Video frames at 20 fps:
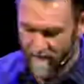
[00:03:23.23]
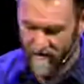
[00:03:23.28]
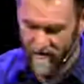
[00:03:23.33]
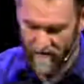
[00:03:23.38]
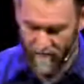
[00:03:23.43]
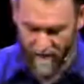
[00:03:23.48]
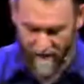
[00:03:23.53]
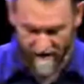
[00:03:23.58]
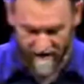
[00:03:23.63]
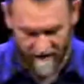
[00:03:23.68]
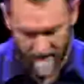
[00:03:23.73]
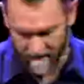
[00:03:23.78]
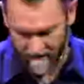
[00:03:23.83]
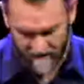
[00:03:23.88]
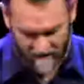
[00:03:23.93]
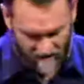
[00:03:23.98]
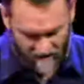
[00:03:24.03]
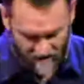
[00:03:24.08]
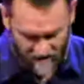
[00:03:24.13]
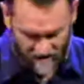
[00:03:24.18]
maybe you pray, and
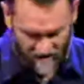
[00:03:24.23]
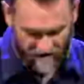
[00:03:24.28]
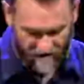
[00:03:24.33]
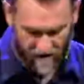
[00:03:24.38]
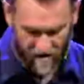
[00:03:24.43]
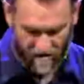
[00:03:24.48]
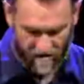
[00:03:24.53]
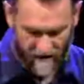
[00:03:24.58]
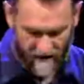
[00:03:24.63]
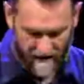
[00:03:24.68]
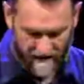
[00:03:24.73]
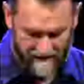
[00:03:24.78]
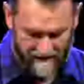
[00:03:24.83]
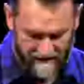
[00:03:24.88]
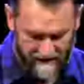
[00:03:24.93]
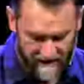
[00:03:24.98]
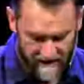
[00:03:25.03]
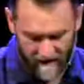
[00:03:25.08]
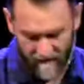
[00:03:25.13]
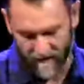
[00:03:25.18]
it's just so
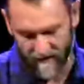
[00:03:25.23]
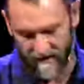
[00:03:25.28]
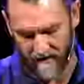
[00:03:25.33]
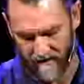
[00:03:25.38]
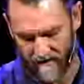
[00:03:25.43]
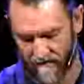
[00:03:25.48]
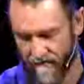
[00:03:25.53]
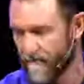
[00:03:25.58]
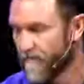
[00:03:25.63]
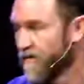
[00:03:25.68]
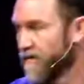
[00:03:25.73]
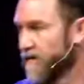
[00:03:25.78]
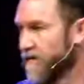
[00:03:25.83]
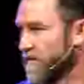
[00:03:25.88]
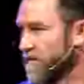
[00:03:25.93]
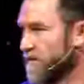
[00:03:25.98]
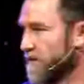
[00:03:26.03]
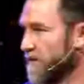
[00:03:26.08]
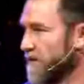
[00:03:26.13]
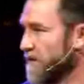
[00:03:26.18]
significant for
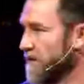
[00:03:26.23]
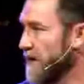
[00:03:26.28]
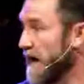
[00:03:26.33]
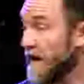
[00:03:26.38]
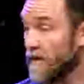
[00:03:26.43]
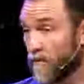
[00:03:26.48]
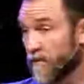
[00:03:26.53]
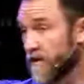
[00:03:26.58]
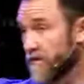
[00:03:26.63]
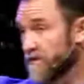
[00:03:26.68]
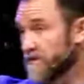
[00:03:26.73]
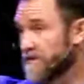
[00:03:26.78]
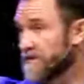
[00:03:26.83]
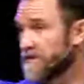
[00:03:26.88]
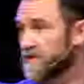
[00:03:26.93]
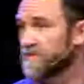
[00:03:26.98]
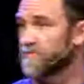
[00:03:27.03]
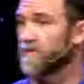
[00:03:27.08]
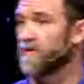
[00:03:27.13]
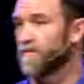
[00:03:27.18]
you. I had one of those
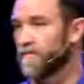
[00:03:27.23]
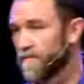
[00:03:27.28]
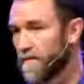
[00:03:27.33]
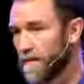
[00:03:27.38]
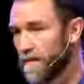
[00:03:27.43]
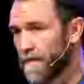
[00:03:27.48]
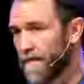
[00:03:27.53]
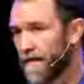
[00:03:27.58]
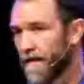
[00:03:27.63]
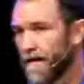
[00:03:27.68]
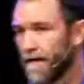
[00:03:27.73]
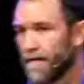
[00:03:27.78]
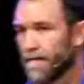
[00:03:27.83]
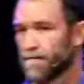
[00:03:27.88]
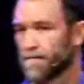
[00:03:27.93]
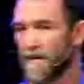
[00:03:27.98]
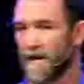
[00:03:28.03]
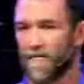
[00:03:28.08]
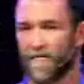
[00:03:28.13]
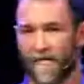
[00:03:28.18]
in this room.
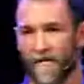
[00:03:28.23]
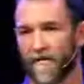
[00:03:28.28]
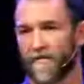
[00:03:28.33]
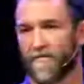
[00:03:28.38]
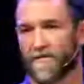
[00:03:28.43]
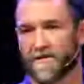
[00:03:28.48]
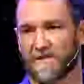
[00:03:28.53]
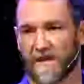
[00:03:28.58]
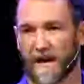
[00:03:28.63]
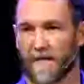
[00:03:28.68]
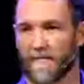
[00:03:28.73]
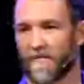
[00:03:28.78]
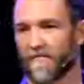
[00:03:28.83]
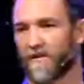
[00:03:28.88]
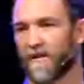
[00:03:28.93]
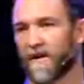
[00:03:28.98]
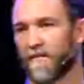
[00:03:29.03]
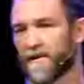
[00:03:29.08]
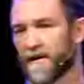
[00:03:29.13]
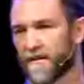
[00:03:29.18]
My very first time
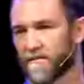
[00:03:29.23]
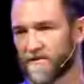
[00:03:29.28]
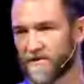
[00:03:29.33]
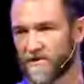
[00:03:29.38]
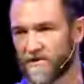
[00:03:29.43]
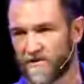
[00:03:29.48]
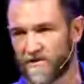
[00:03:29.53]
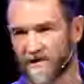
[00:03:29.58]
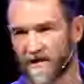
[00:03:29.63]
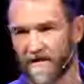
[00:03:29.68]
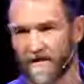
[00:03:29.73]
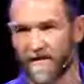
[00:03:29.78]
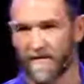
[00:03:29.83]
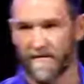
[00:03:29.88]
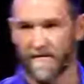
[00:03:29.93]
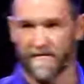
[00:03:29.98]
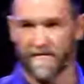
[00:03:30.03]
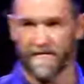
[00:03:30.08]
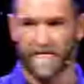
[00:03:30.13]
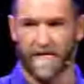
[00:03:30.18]
ever coming up to church on the
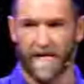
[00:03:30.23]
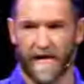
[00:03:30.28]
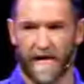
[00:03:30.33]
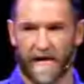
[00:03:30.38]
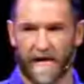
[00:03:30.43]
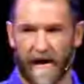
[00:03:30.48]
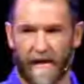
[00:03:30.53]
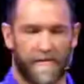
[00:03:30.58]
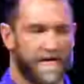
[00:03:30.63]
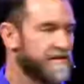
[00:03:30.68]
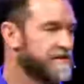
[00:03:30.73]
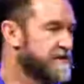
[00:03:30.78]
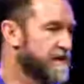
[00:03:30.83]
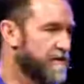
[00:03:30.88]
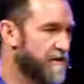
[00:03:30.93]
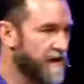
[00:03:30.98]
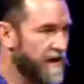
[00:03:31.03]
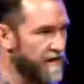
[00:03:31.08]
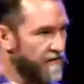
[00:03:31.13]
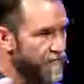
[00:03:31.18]
hill. I've been in
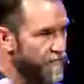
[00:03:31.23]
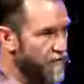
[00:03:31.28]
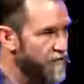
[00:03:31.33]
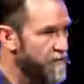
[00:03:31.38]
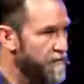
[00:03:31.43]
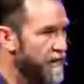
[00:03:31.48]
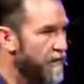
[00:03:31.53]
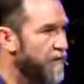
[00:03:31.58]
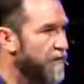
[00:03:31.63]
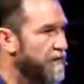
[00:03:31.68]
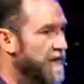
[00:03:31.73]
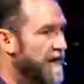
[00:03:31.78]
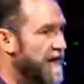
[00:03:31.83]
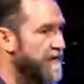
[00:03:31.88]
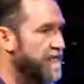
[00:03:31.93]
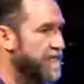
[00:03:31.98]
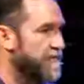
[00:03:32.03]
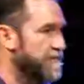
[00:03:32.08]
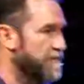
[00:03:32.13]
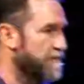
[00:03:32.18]
Southern California my whole
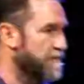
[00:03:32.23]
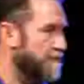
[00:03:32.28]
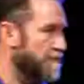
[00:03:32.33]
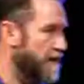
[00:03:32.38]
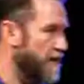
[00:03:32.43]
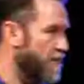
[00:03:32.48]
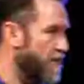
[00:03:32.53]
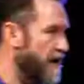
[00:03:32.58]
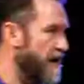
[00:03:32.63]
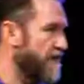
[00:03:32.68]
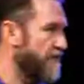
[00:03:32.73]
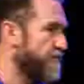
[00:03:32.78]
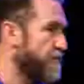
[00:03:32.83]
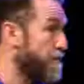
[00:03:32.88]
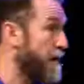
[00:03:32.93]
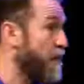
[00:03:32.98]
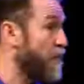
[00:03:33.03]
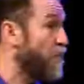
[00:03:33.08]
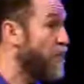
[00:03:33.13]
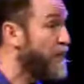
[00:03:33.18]
life. My wife,
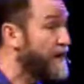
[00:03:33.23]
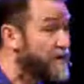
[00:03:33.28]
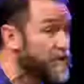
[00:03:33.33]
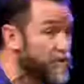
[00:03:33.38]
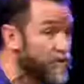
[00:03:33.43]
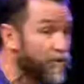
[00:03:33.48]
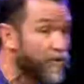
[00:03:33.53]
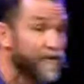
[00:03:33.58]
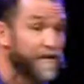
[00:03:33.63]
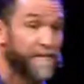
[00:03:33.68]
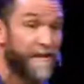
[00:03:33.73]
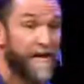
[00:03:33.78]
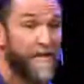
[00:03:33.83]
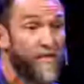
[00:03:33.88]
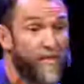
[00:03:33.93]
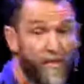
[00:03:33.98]
my one-year-old, and my